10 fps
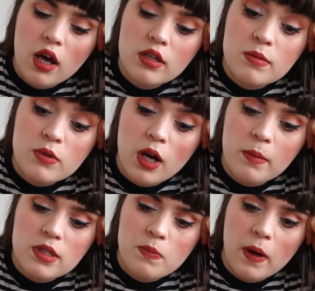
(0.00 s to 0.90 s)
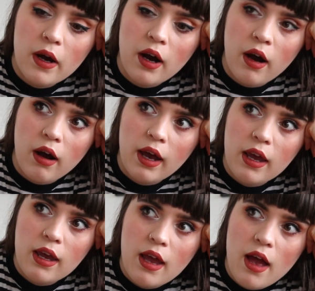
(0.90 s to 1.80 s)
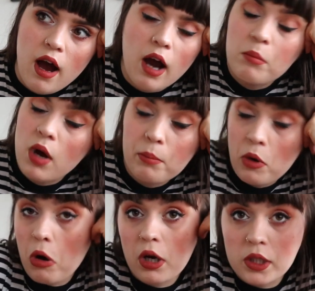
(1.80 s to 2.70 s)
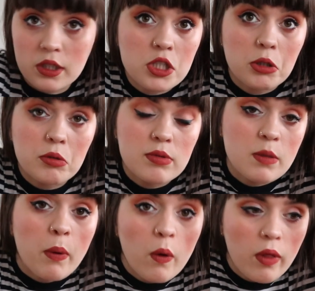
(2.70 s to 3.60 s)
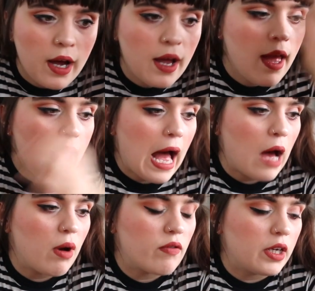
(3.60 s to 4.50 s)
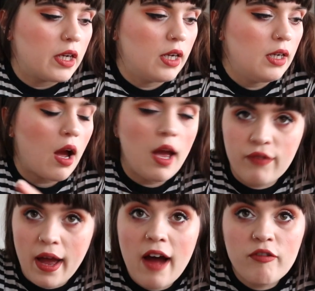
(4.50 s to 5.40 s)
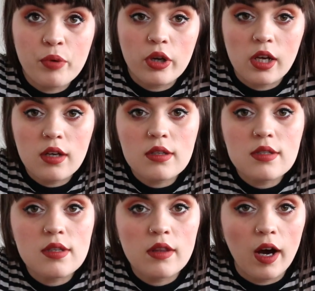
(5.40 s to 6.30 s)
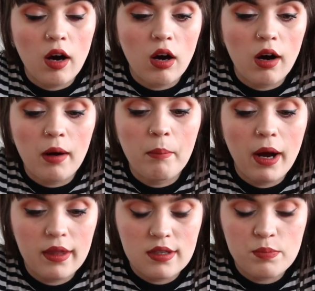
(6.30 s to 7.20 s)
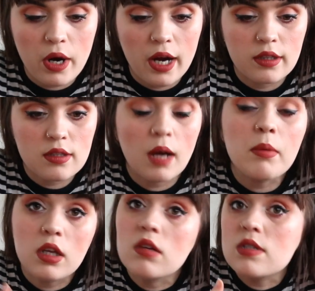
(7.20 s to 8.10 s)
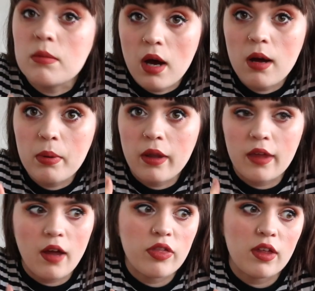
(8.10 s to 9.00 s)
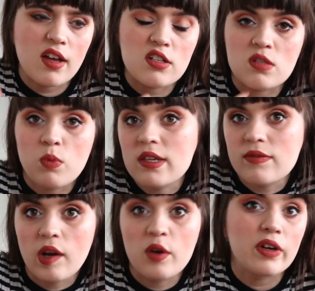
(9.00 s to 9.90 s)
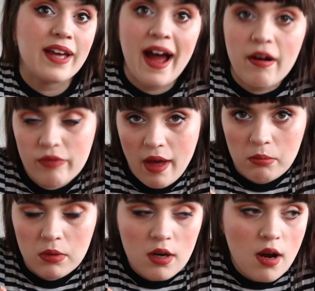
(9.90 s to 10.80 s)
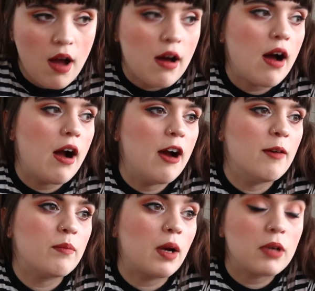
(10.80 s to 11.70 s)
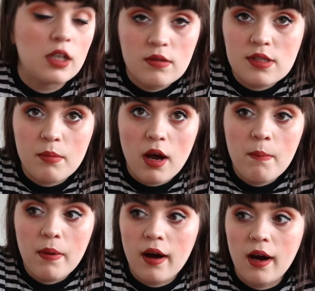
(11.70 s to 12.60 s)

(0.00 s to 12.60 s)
subscribers, but I'm not going to support that. However, if I have products that are by these brands, I'm going to use them up. Like, I think that's just wasteful. I already have them. I'm going to use them up.